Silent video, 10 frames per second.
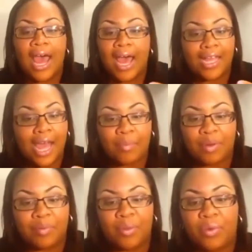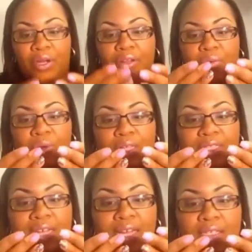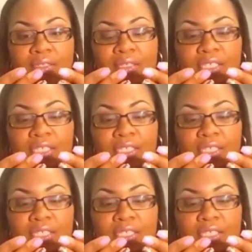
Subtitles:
I happen to be one of the ones that